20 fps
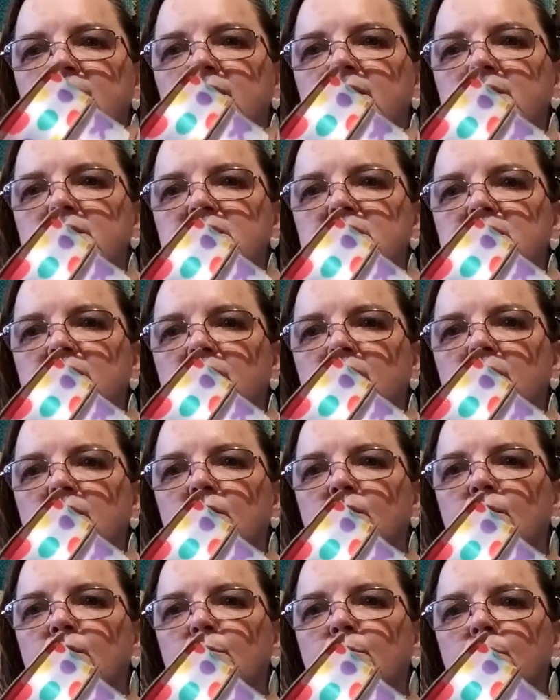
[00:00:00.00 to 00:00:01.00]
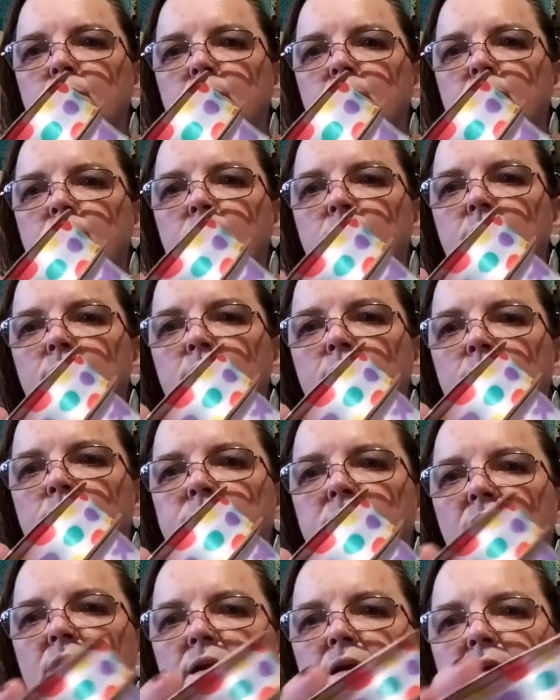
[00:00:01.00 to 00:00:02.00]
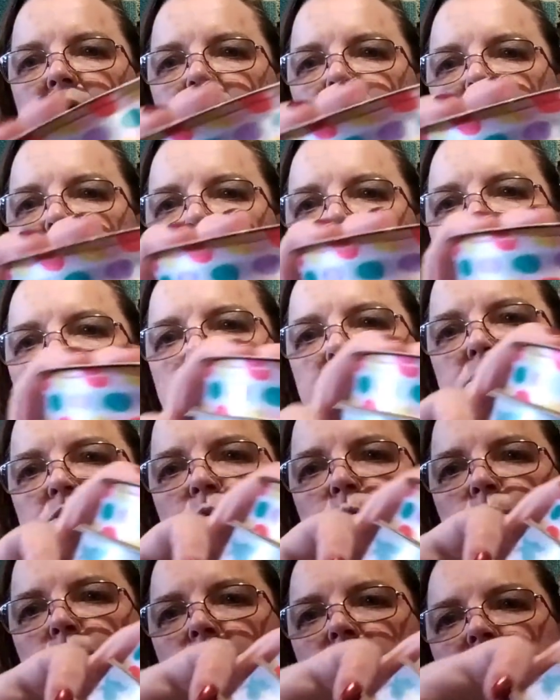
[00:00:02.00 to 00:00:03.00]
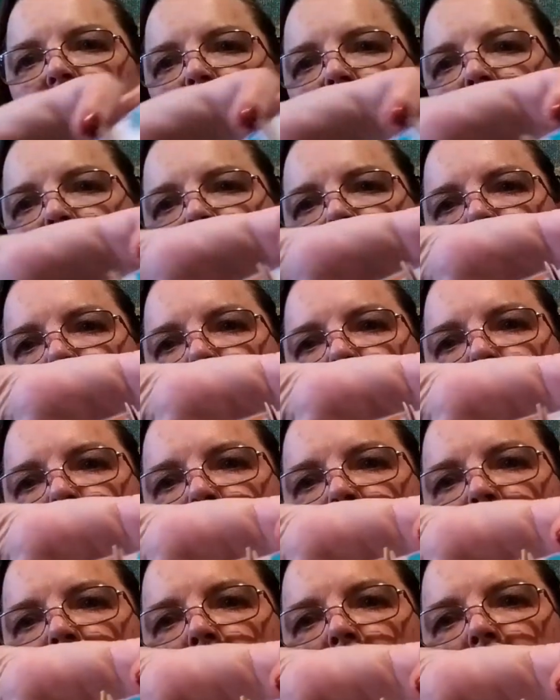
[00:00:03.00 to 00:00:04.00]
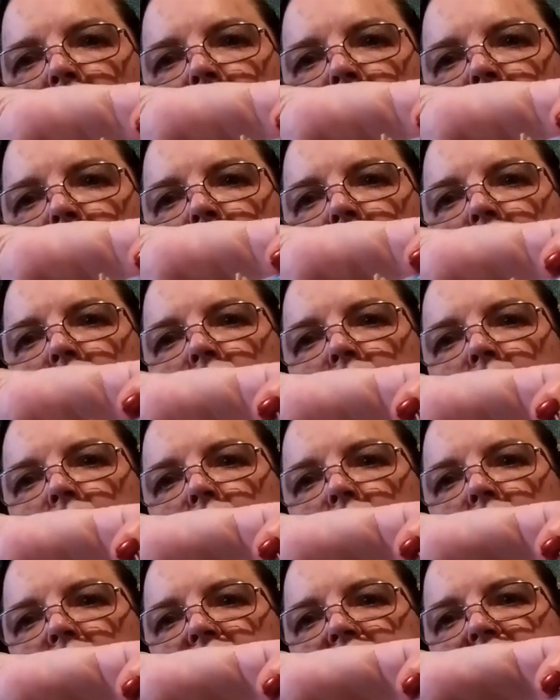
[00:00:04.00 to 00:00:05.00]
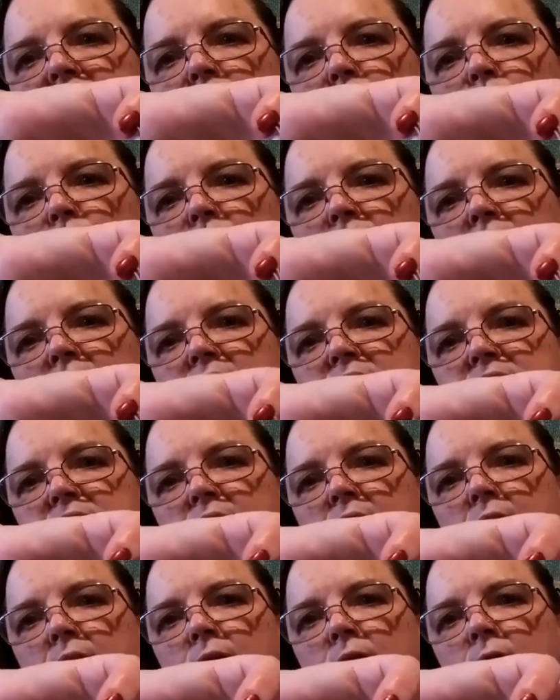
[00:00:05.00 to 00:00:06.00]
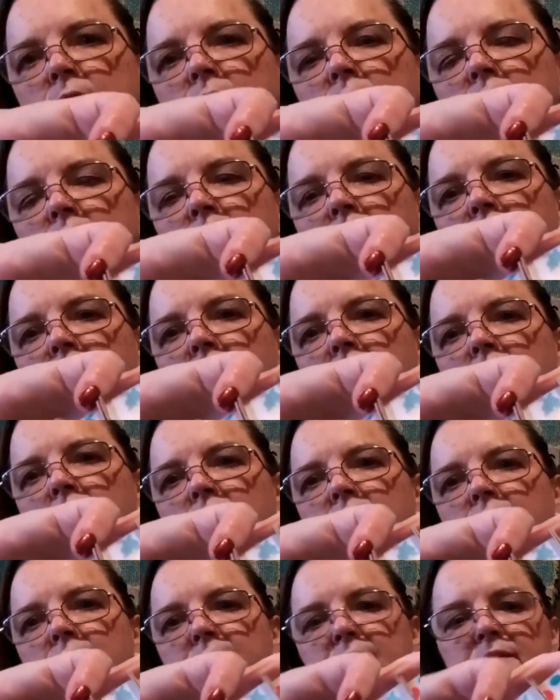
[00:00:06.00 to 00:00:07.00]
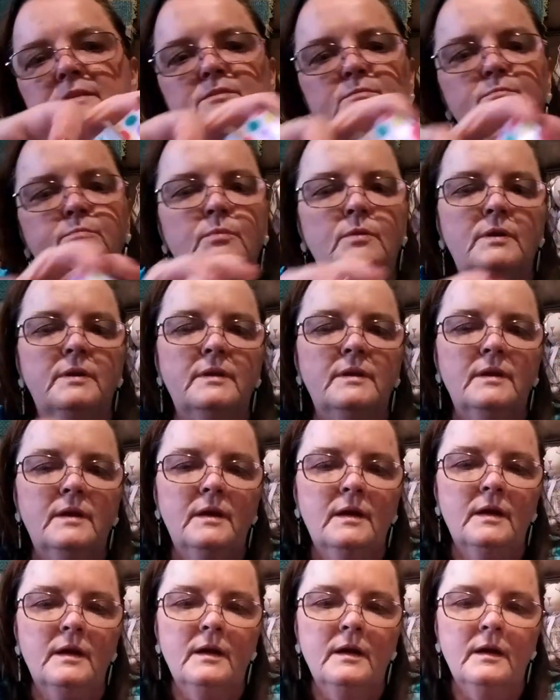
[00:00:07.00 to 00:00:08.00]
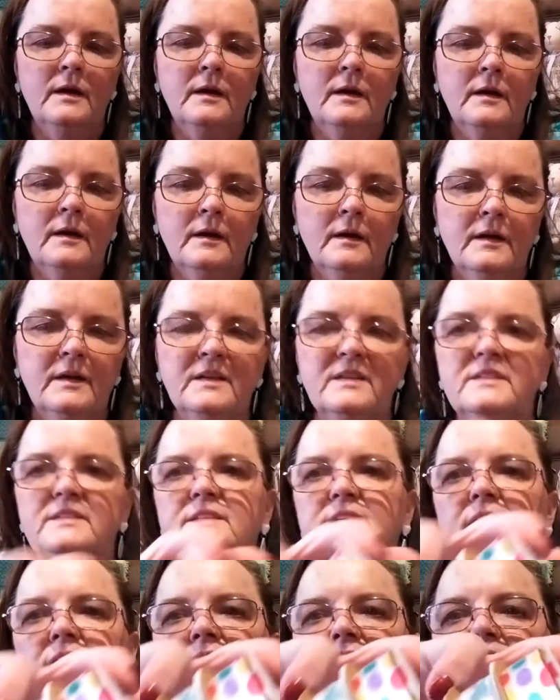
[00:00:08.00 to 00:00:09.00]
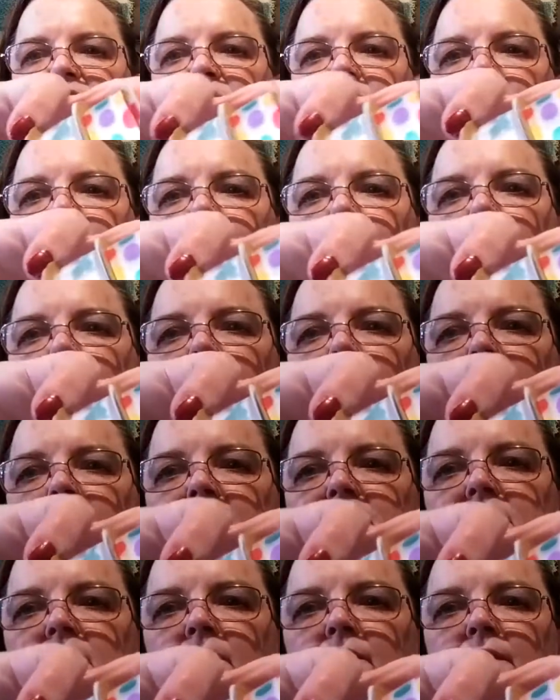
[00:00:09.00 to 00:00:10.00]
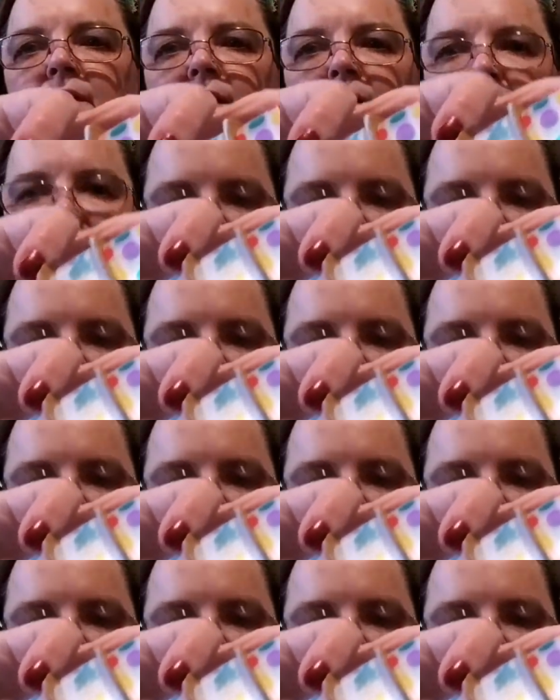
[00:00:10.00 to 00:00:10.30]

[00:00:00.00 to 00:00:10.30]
is little bunnies showing from the back. And so are these here. And this one is Easter eggs on the